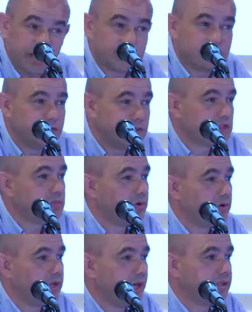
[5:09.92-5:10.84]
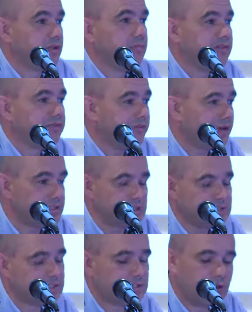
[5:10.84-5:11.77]
back to this point later, but first
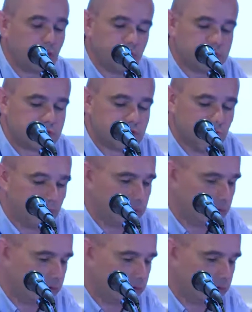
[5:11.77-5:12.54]
let's start with some